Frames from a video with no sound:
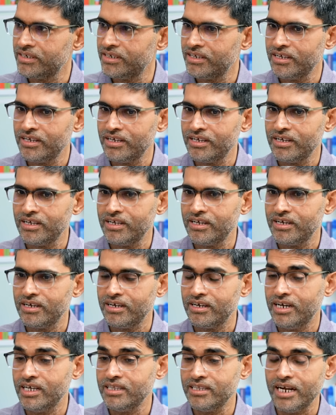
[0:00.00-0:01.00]
Right.
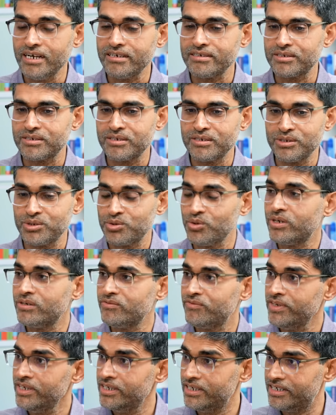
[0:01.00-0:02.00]
And that's so
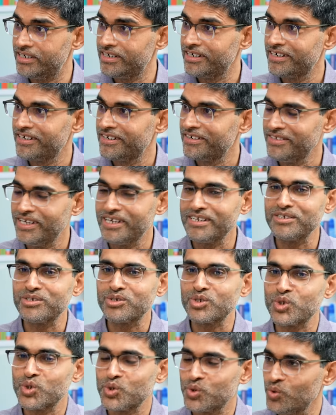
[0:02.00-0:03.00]
unfair. Yeah. That is
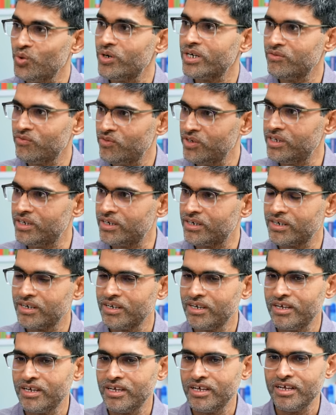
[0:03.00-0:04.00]
so unfair.
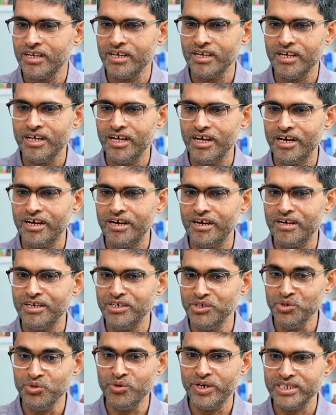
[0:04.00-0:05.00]
Uh,
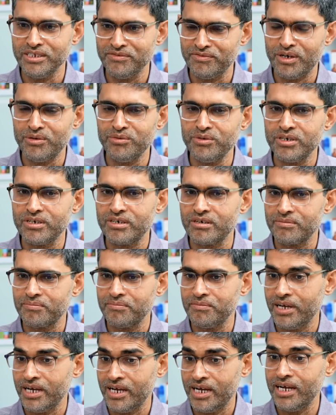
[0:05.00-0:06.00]
you as a founder
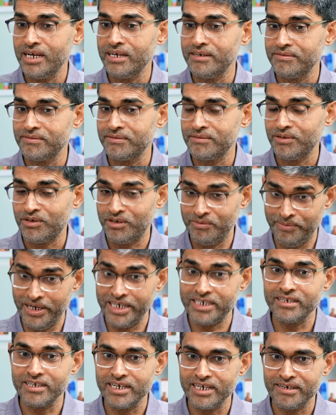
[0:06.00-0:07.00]
have or
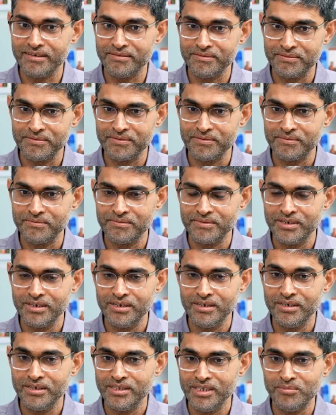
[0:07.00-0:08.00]
better have yeah.
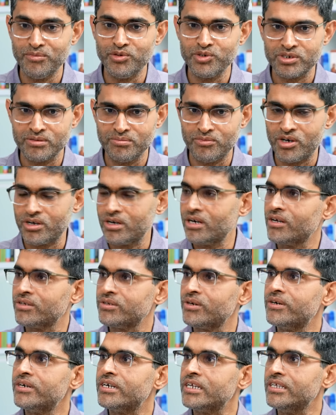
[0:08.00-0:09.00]
the most moral
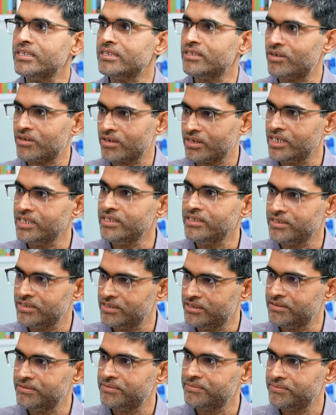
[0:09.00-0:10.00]
authority in the organization.
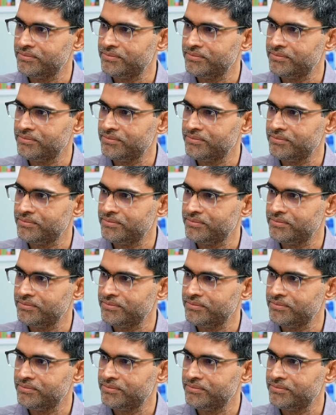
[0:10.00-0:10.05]
Right.